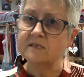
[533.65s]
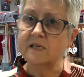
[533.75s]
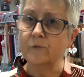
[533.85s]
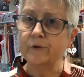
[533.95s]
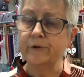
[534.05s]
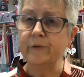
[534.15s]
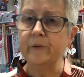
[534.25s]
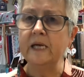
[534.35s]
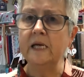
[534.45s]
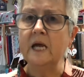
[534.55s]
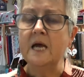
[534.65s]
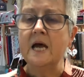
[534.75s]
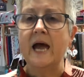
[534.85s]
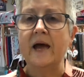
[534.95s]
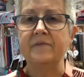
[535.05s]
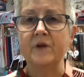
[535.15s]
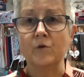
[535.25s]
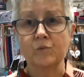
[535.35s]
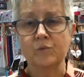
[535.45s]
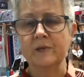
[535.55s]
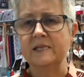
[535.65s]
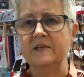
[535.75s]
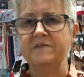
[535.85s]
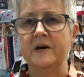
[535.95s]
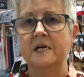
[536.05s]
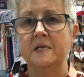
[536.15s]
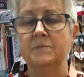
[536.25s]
that we're doing, and they're really fun.